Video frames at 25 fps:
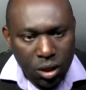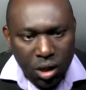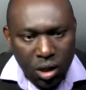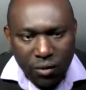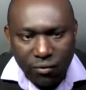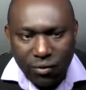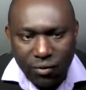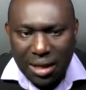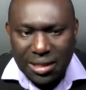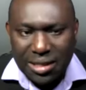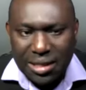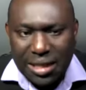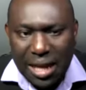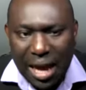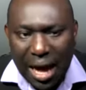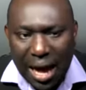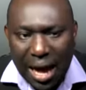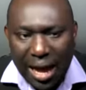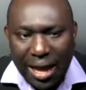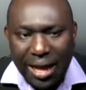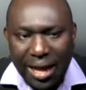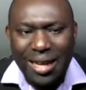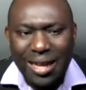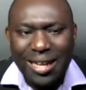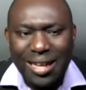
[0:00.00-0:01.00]
Verse
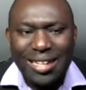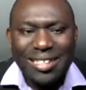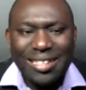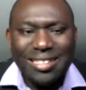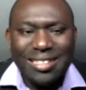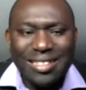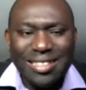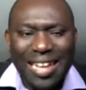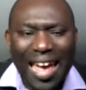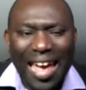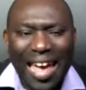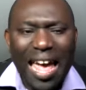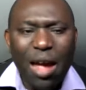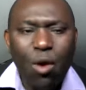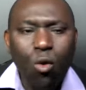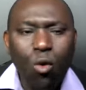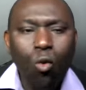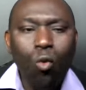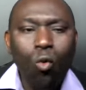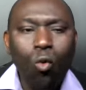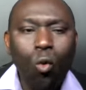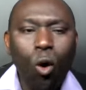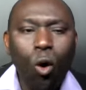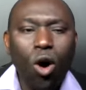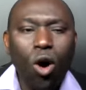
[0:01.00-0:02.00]
9,
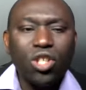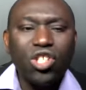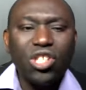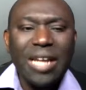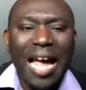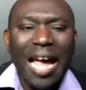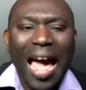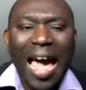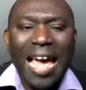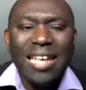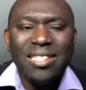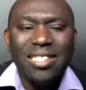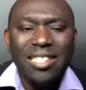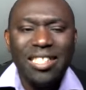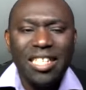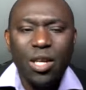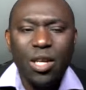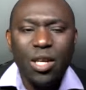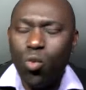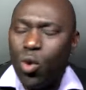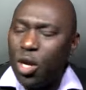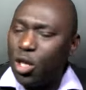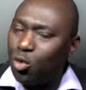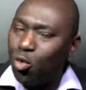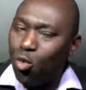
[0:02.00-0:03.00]
then wash I thee
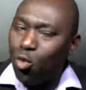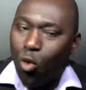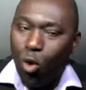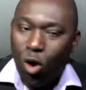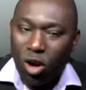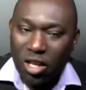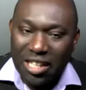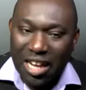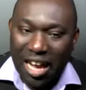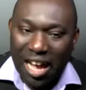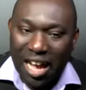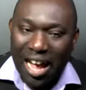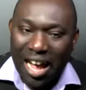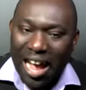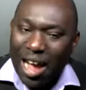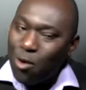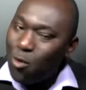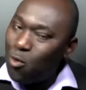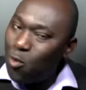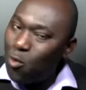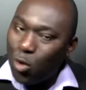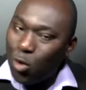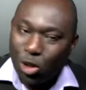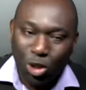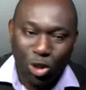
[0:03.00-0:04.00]
with water. I
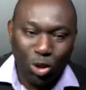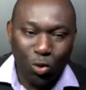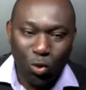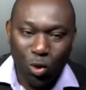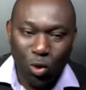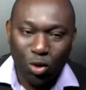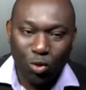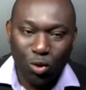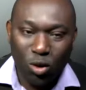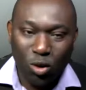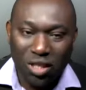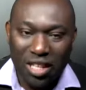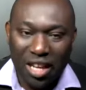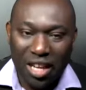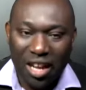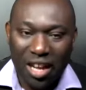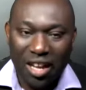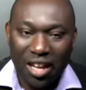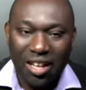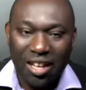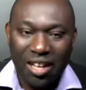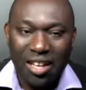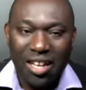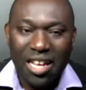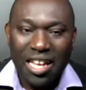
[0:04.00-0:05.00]
wash you with water.
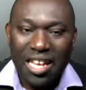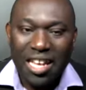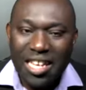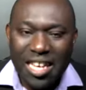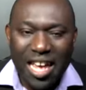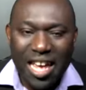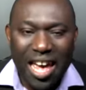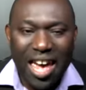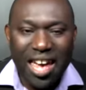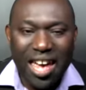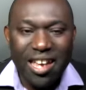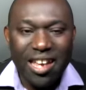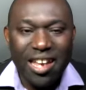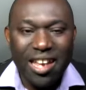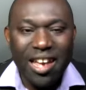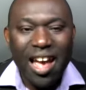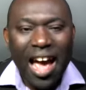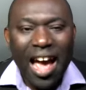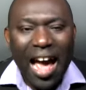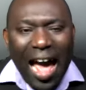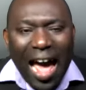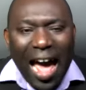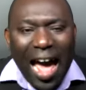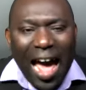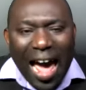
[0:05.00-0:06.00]
Yea,
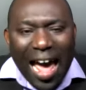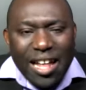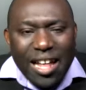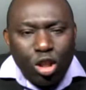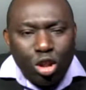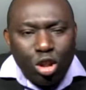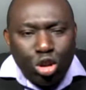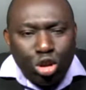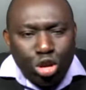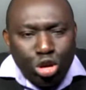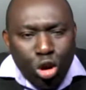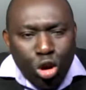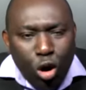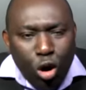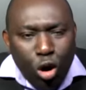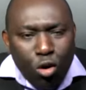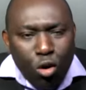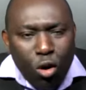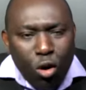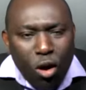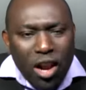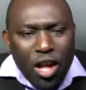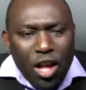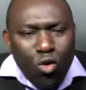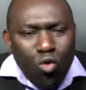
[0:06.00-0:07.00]
I
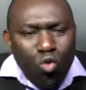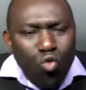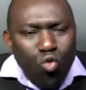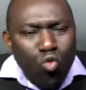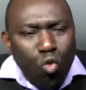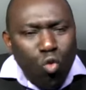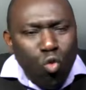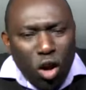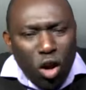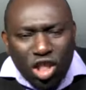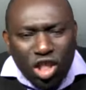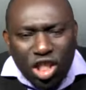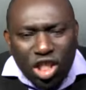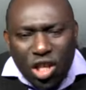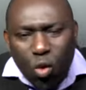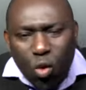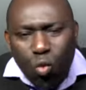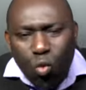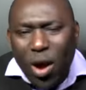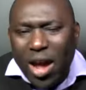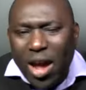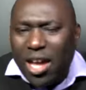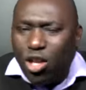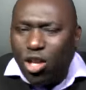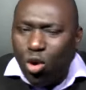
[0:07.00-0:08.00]
thoroughly wash
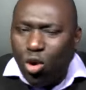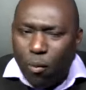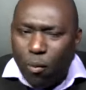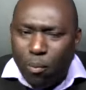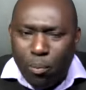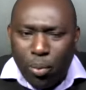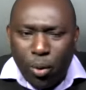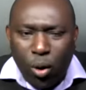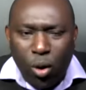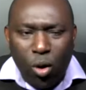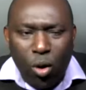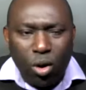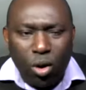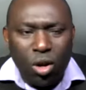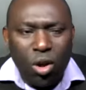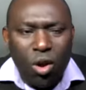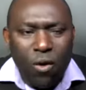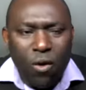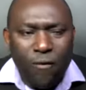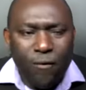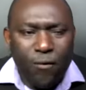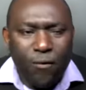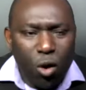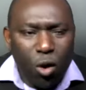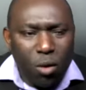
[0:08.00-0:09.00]
away your blood
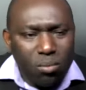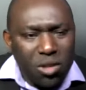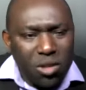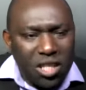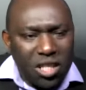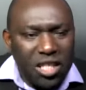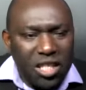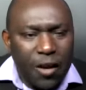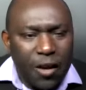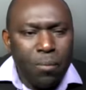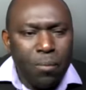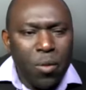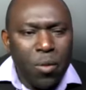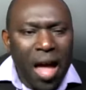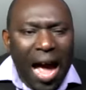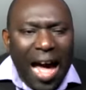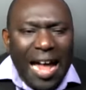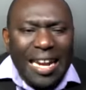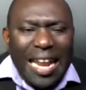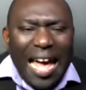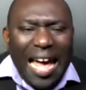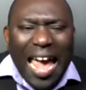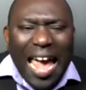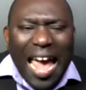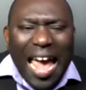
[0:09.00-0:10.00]
from thee,
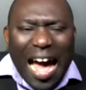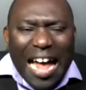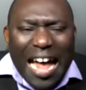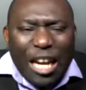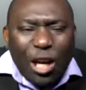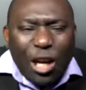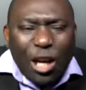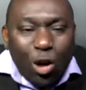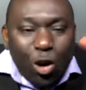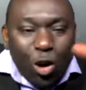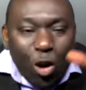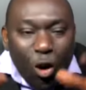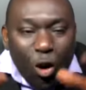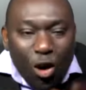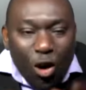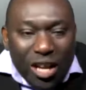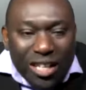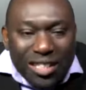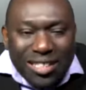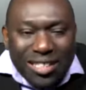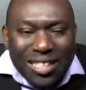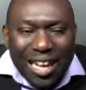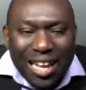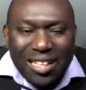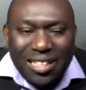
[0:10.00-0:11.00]
and I
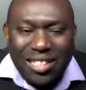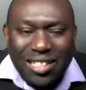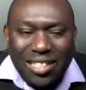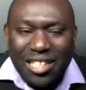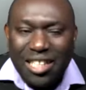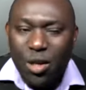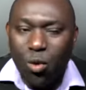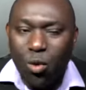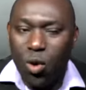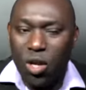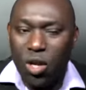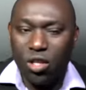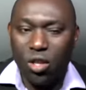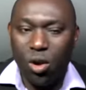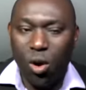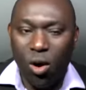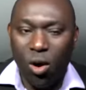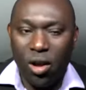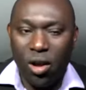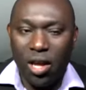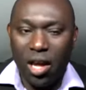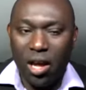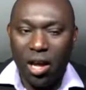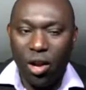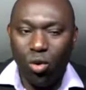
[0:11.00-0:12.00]
anointed thee with
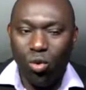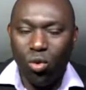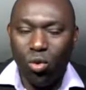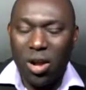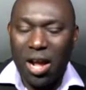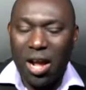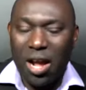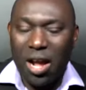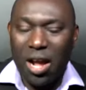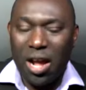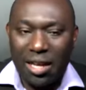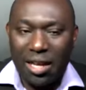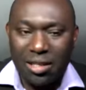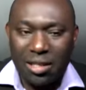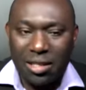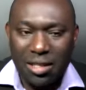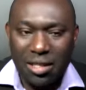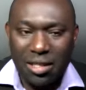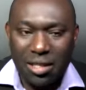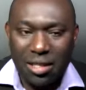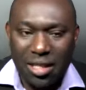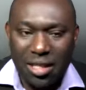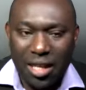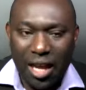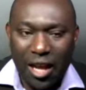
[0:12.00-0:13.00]
oil. Look at verse
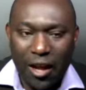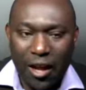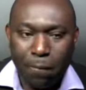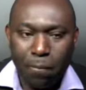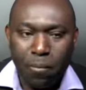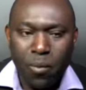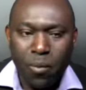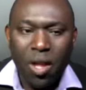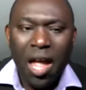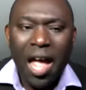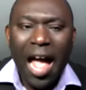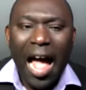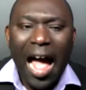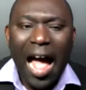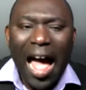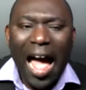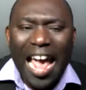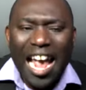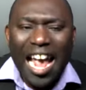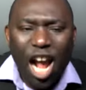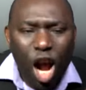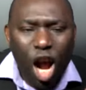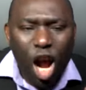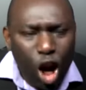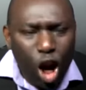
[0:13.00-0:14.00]
10.
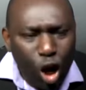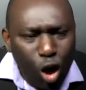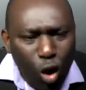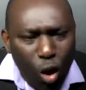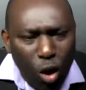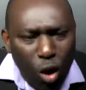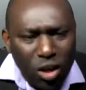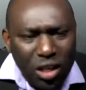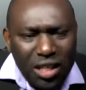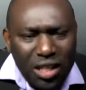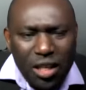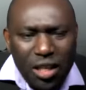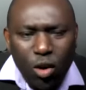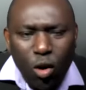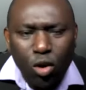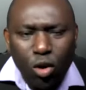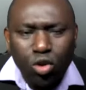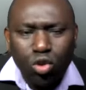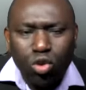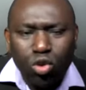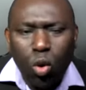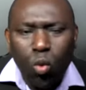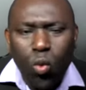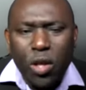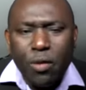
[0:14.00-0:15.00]
I clothed thee
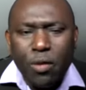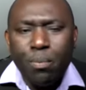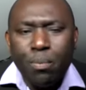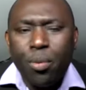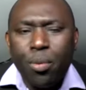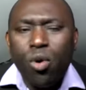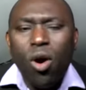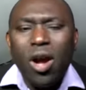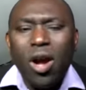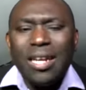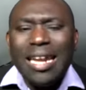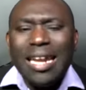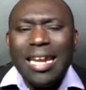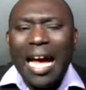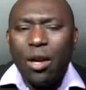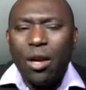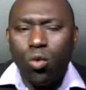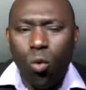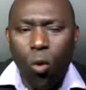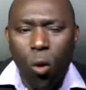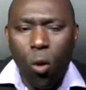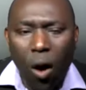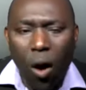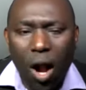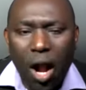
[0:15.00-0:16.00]
also with broidered
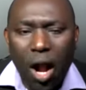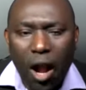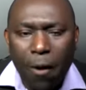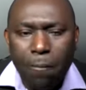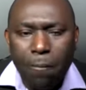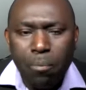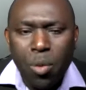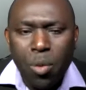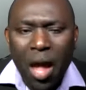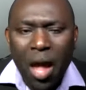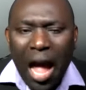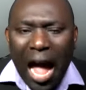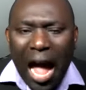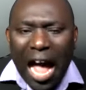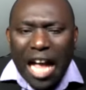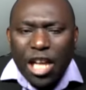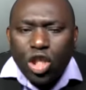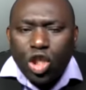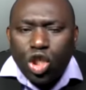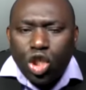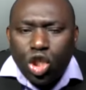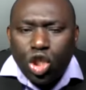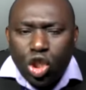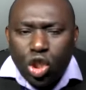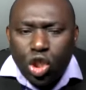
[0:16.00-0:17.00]
work,
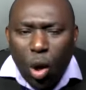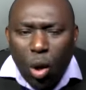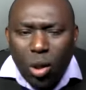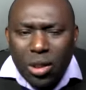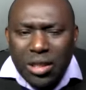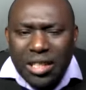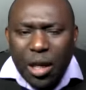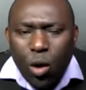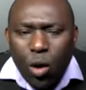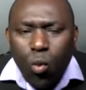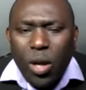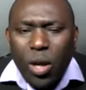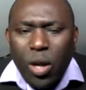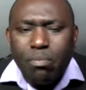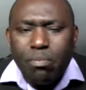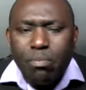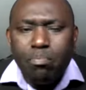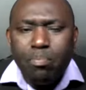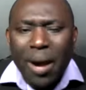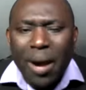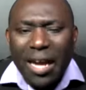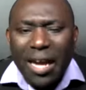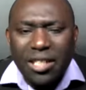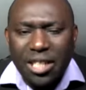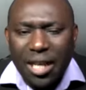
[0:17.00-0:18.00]
and shod thee with
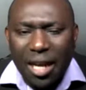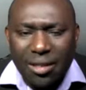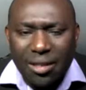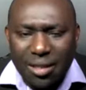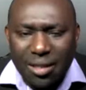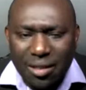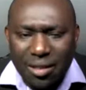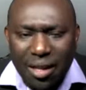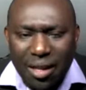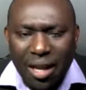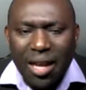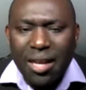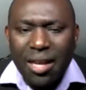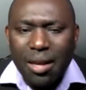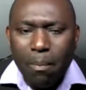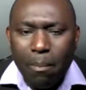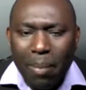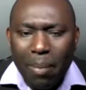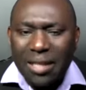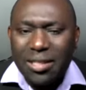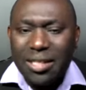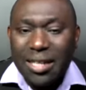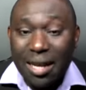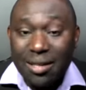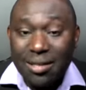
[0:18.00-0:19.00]
badger
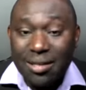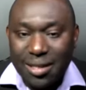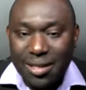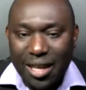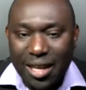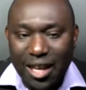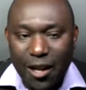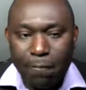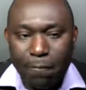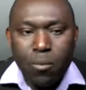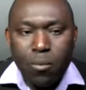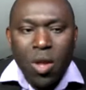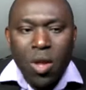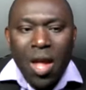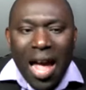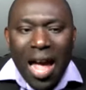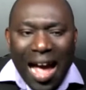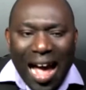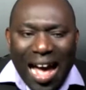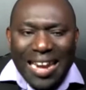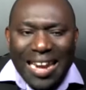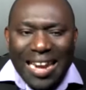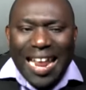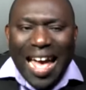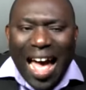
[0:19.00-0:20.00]
skin,
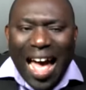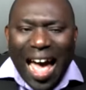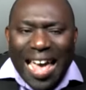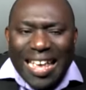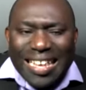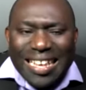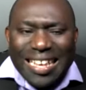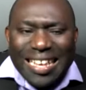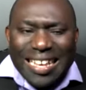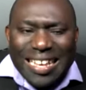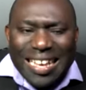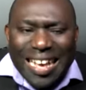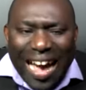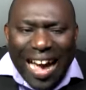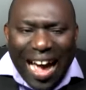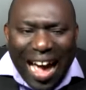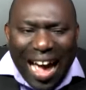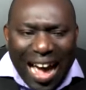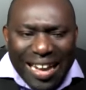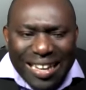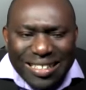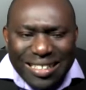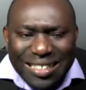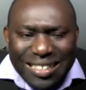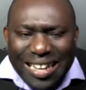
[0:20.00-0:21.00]
and I
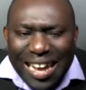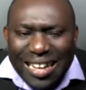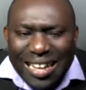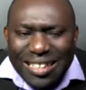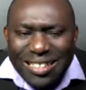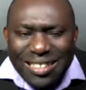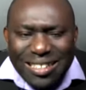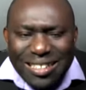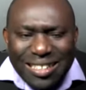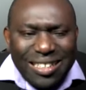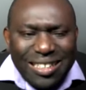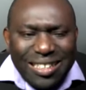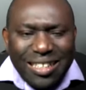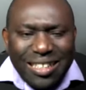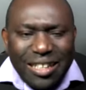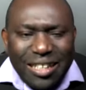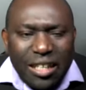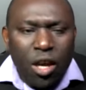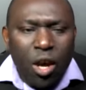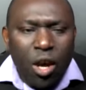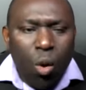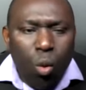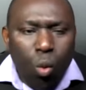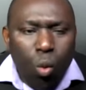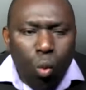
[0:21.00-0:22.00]
guided
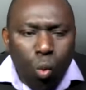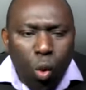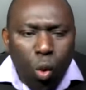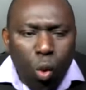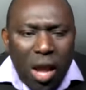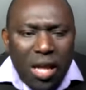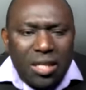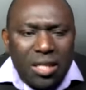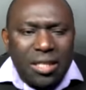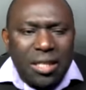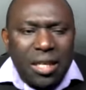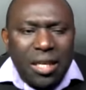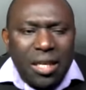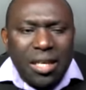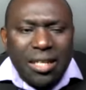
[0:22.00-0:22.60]
thee with